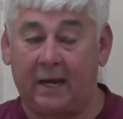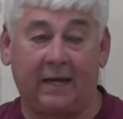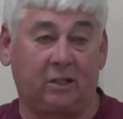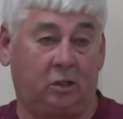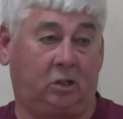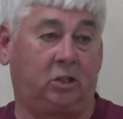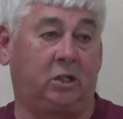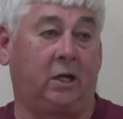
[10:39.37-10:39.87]

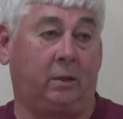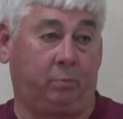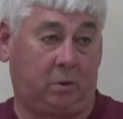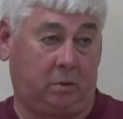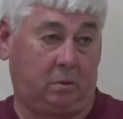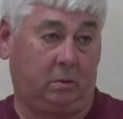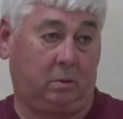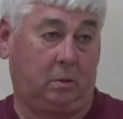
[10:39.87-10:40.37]
And the
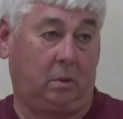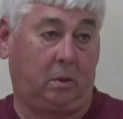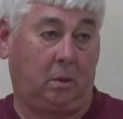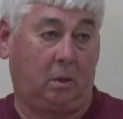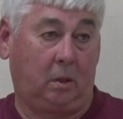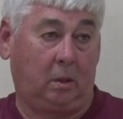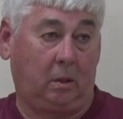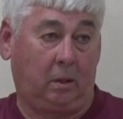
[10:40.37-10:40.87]
air conditioning
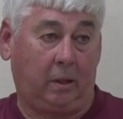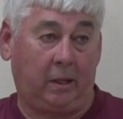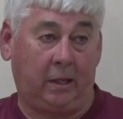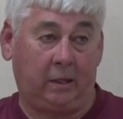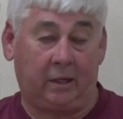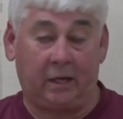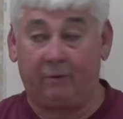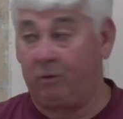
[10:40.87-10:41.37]
system
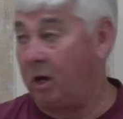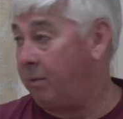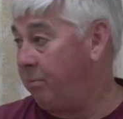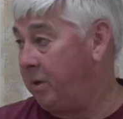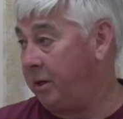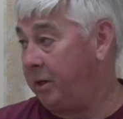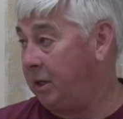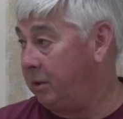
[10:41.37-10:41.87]

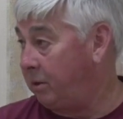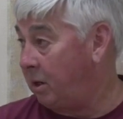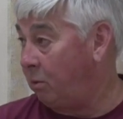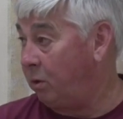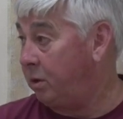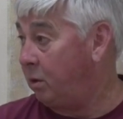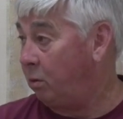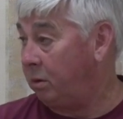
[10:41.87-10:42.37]
overpowered my
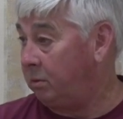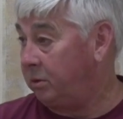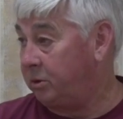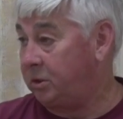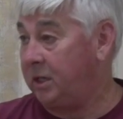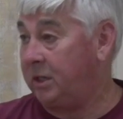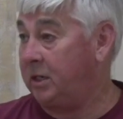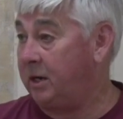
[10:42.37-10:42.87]

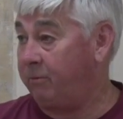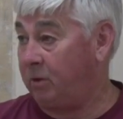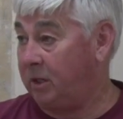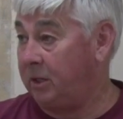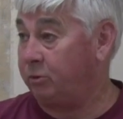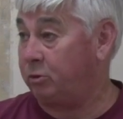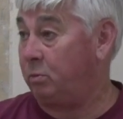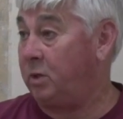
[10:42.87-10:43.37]
camera's
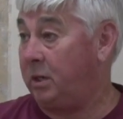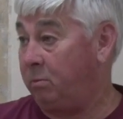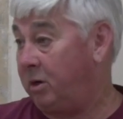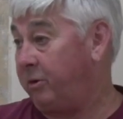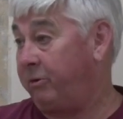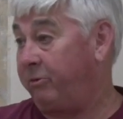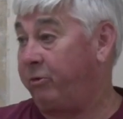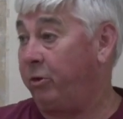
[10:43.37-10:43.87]

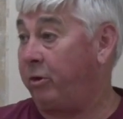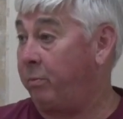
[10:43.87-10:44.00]
microphone.